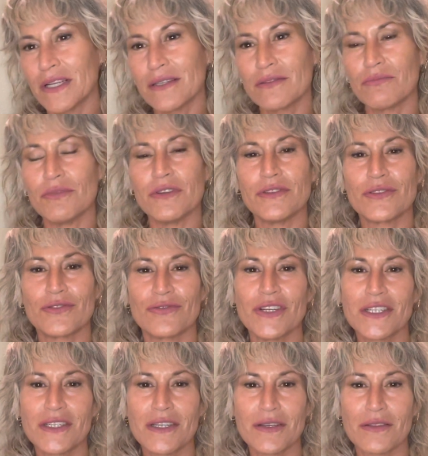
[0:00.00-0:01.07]

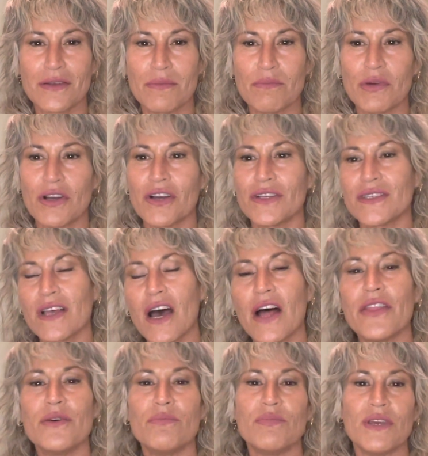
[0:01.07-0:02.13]
restricting them because
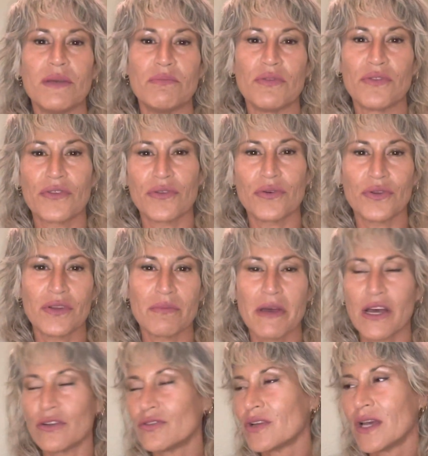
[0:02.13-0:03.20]
other people thought
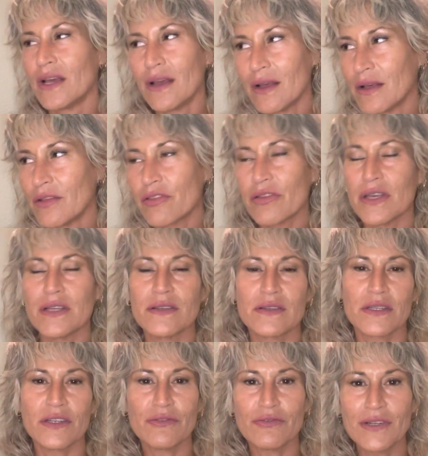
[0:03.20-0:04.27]
about things
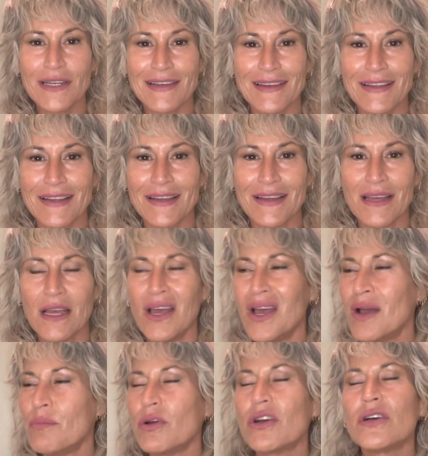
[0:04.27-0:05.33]
differently,
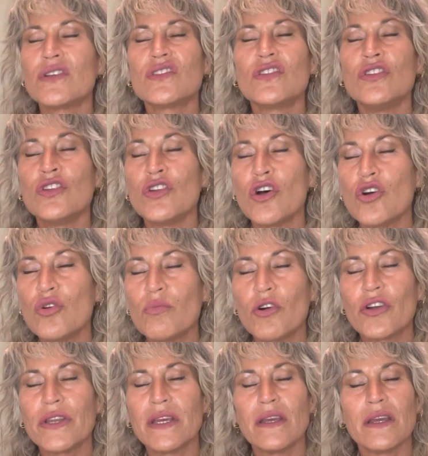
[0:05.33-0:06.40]
because
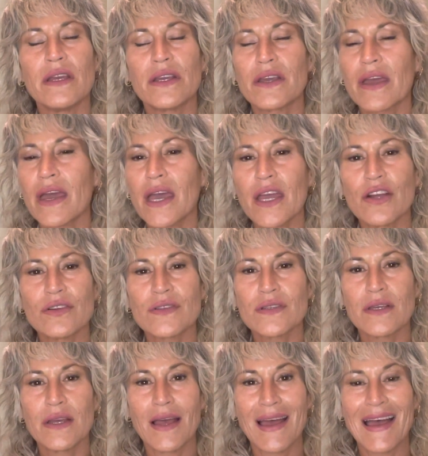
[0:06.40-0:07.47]
nobody cares.
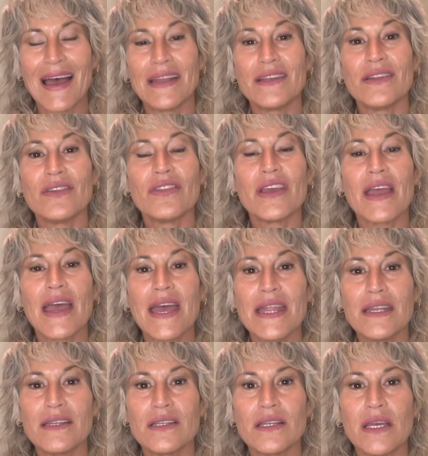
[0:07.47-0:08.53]
And in the
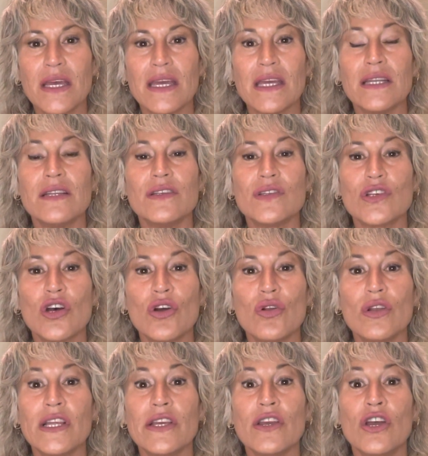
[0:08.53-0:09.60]
end, it is
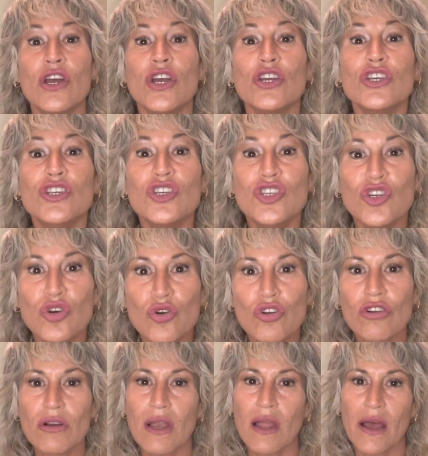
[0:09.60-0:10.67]
only
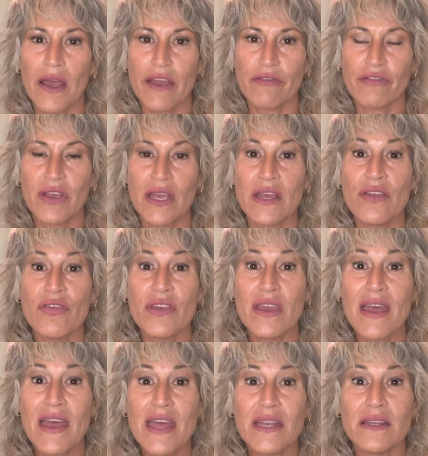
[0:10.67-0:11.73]
your life. In the
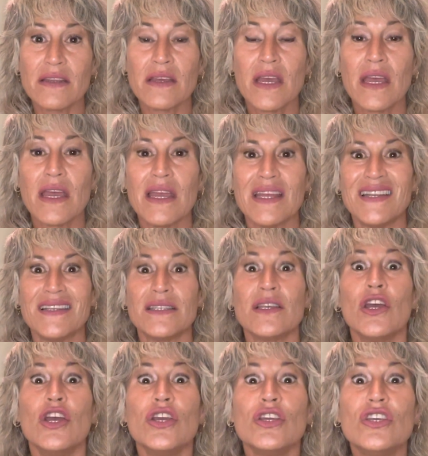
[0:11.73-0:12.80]
end, it is
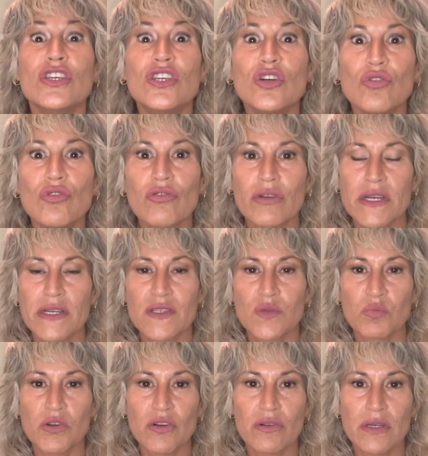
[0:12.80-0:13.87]
your
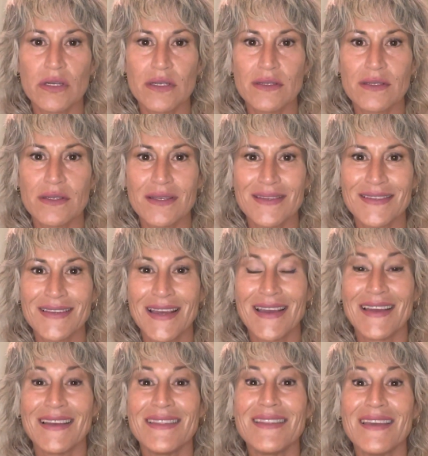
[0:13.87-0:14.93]
experiences.
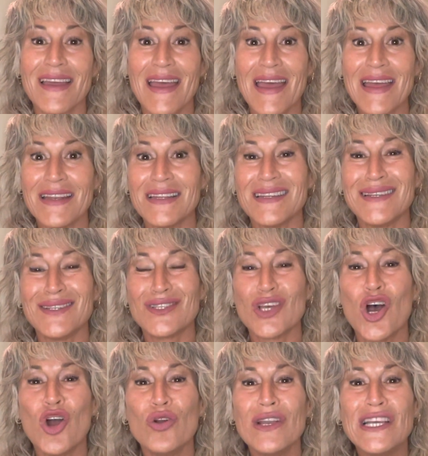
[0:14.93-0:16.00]
In the end, it is
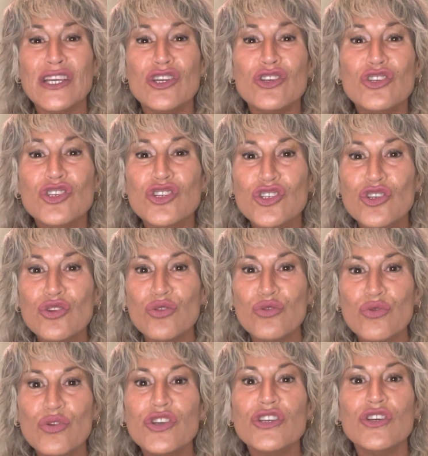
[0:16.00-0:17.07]
only
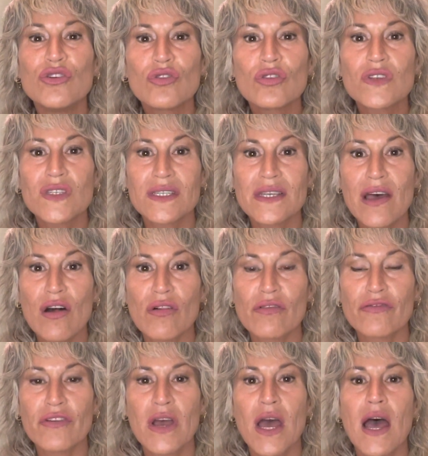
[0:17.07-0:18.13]
you
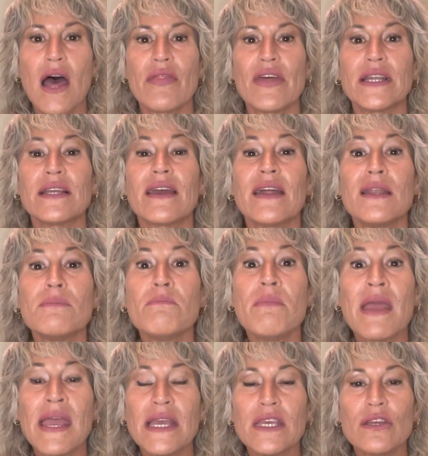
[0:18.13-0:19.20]
yourself that can
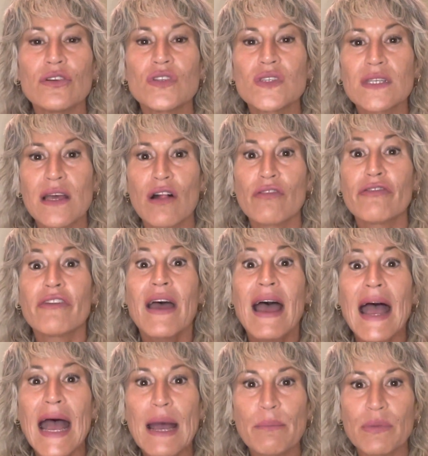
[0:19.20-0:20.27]
make yourself
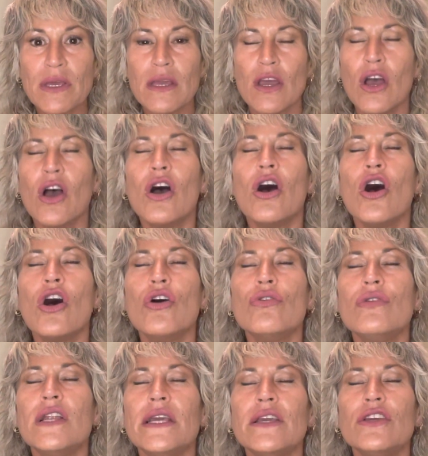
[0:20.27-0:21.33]
happy.
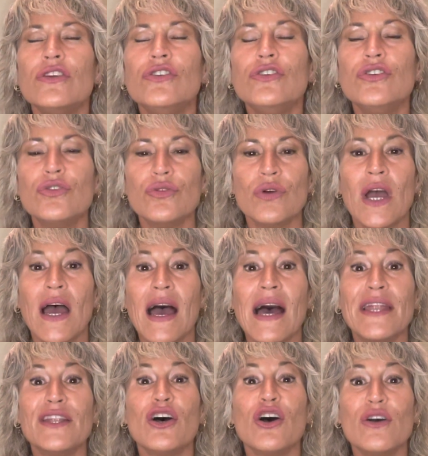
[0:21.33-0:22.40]
Only you,
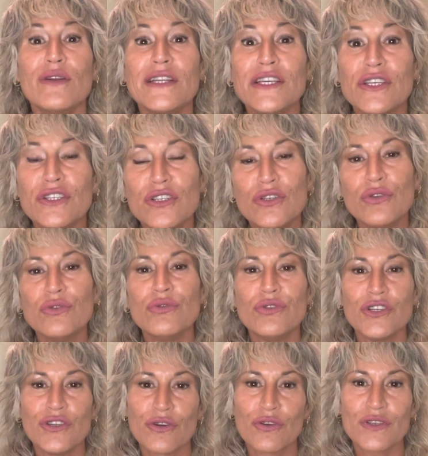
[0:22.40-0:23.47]
and only you
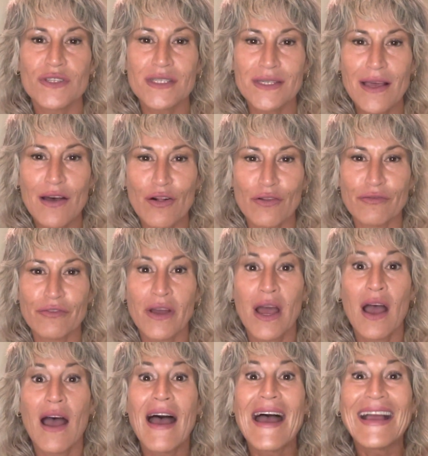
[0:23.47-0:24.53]
yourself
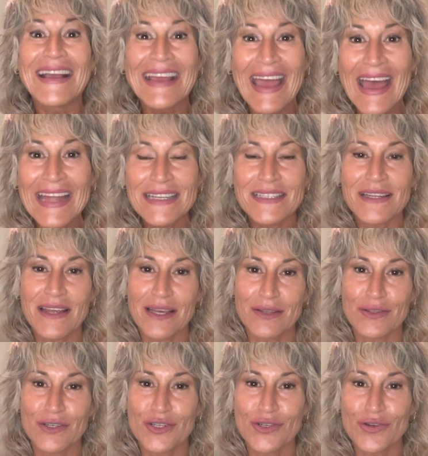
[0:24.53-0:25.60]
can take
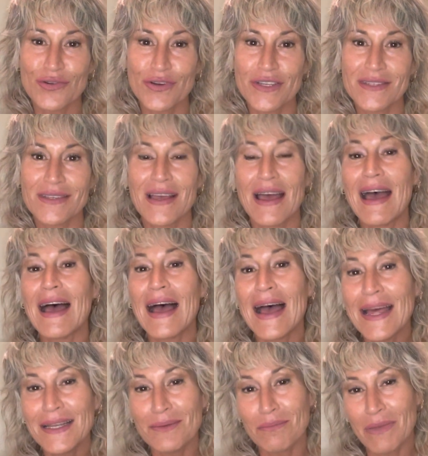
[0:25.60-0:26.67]
the choice
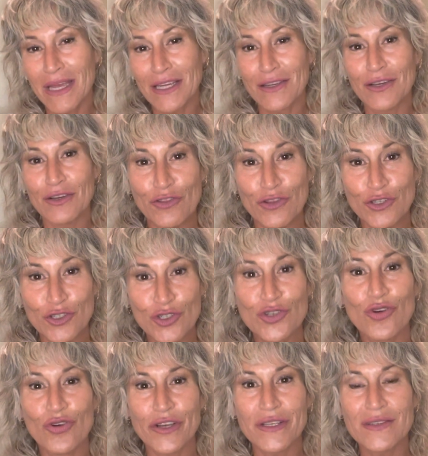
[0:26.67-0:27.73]
and make
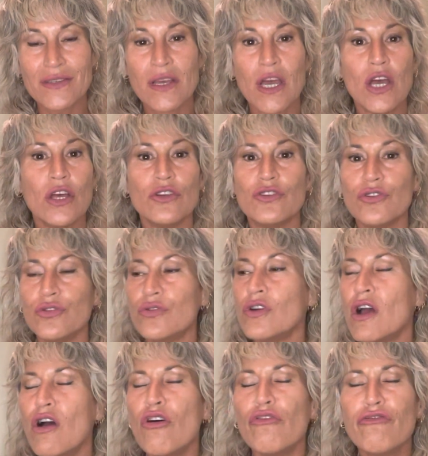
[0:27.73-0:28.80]
choice to
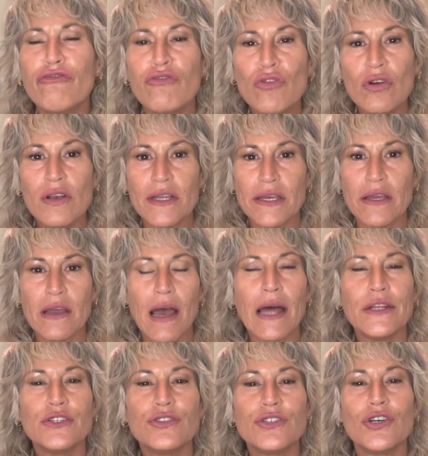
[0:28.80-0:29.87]
fully
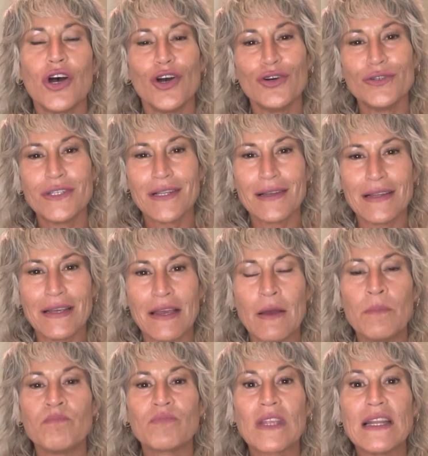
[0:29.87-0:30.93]
and totally
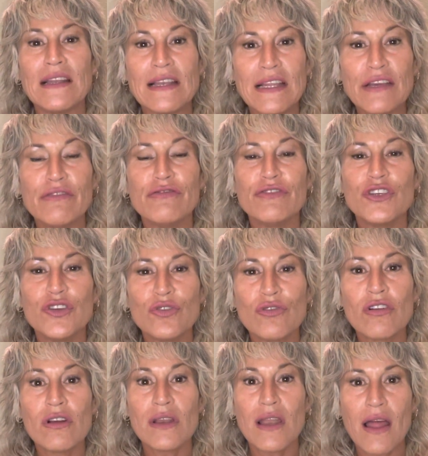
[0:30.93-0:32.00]
live
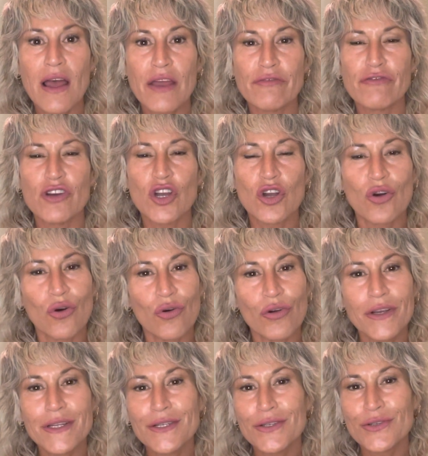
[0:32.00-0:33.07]
your life
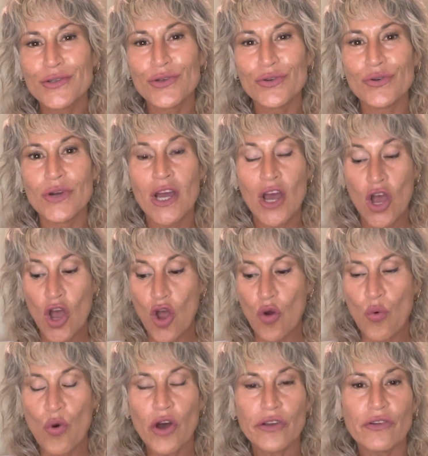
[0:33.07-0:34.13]
according to
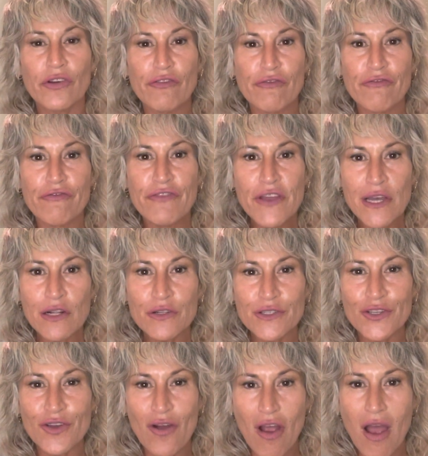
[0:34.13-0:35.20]
what fills
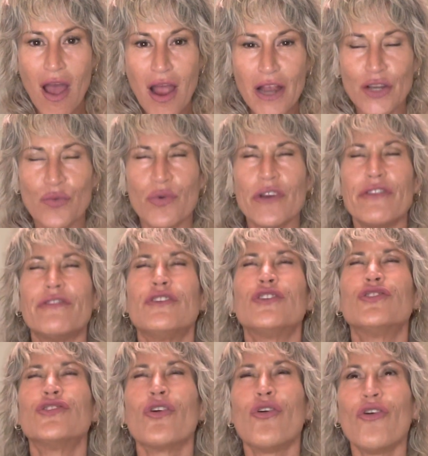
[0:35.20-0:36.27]
your heart with
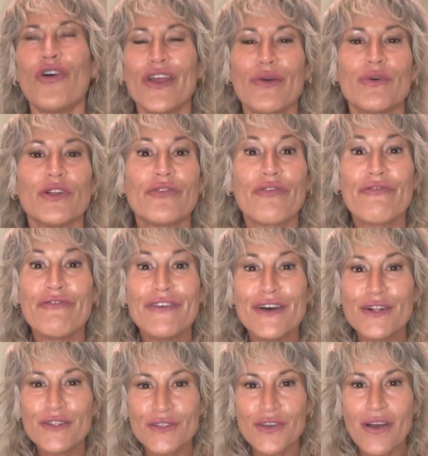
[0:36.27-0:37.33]
joy, what
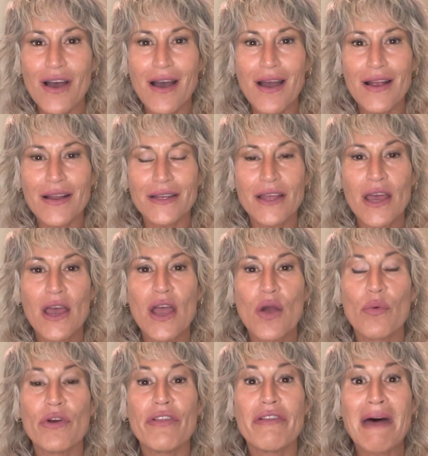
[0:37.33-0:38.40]
fills your heart
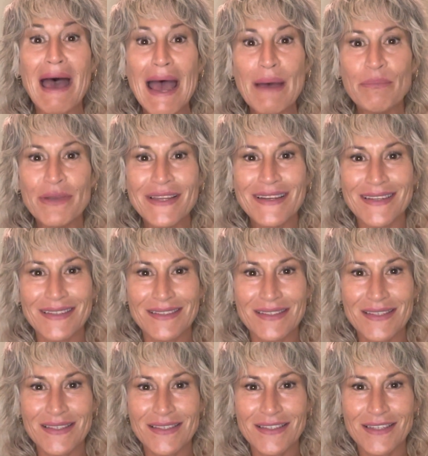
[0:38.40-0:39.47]
with
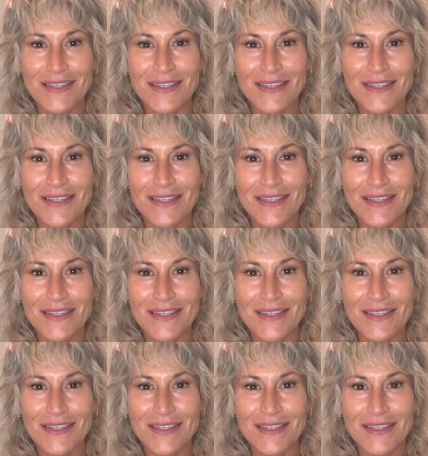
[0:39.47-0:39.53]
happiness,